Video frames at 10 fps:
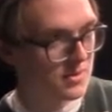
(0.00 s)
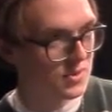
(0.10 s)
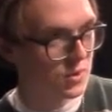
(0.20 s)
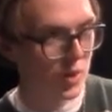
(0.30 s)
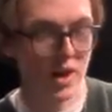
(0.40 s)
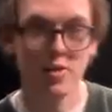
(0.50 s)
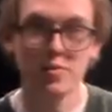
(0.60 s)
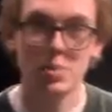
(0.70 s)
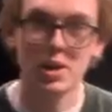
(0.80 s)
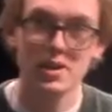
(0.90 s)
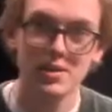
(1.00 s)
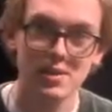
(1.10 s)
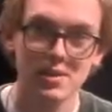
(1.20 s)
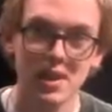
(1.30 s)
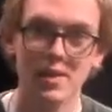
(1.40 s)

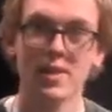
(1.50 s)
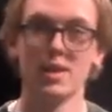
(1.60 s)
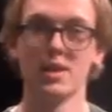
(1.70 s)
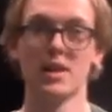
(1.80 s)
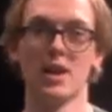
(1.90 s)
$12, I think,